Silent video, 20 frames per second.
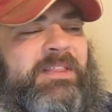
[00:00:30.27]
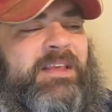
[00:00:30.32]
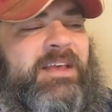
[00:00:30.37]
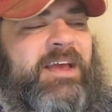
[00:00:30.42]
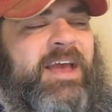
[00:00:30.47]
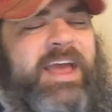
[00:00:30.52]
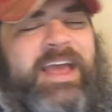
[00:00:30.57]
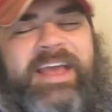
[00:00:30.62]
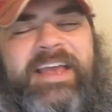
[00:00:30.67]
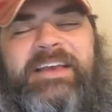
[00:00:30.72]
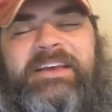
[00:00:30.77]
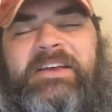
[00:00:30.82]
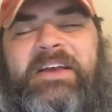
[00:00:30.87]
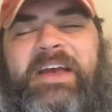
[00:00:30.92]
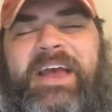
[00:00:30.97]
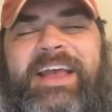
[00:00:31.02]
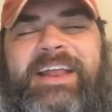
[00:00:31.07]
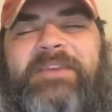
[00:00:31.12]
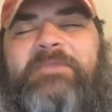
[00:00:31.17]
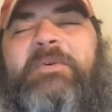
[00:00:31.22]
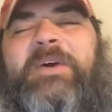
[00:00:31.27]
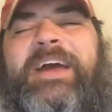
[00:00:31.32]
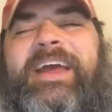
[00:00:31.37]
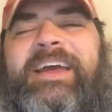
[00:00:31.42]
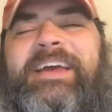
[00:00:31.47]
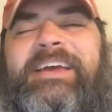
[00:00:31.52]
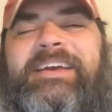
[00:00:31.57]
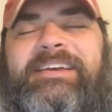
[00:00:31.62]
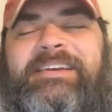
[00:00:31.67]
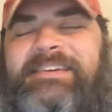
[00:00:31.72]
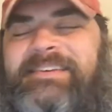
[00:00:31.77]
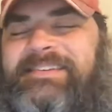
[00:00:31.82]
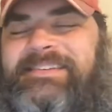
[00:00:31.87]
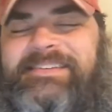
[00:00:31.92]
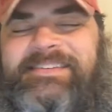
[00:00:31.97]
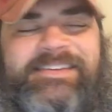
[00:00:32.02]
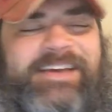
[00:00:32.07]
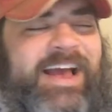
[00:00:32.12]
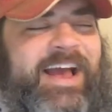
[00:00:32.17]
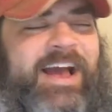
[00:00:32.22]
Hey, anyway,
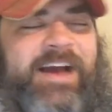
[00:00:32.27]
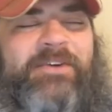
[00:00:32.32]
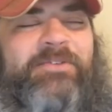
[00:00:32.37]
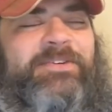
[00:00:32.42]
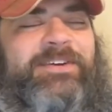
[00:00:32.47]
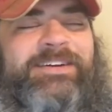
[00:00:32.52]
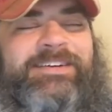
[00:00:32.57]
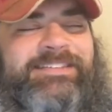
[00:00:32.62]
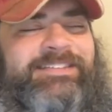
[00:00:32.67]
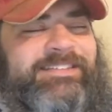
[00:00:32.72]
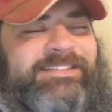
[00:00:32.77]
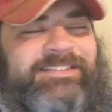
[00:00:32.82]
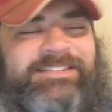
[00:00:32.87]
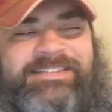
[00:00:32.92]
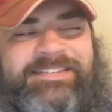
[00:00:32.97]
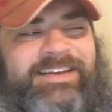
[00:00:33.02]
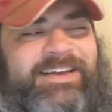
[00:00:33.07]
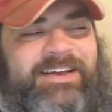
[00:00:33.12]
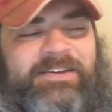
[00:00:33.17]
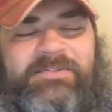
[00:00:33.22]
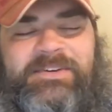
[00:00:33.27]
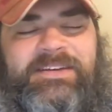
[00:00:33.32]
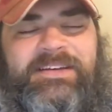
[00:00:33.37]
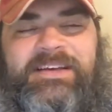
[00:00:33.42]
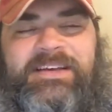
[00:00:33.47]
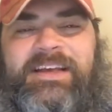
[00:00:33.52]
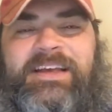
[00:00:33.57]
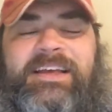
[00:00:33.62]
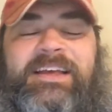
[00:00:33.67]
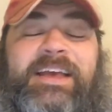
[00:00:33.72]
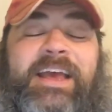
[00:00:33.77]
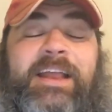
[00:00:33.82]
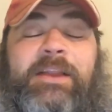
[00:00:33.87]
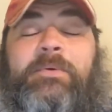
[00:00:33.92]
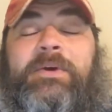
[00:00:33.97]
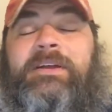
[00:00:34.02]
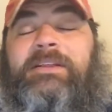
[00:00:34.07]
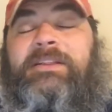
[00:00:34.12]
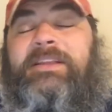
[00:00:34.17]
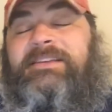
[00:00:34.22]

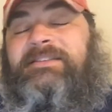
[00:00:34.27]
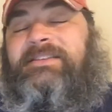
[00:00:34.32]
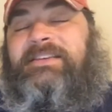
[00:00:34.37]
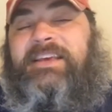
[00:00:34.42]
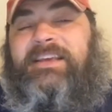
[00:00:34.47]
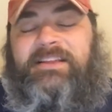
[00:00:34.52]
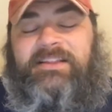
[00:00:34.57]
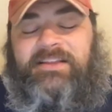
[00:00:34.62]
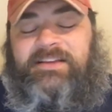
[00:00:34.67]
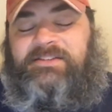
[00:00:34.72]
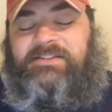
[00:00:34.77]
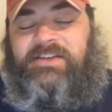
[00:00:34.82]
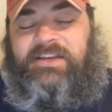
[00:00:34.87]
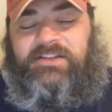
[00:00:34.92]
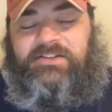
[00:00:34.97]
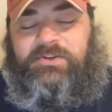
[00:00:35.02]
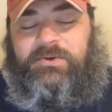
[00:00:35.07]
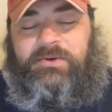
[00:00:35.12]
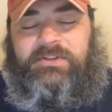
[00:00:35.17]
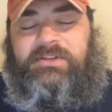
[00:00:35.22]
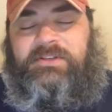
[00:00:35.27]
let's get to it.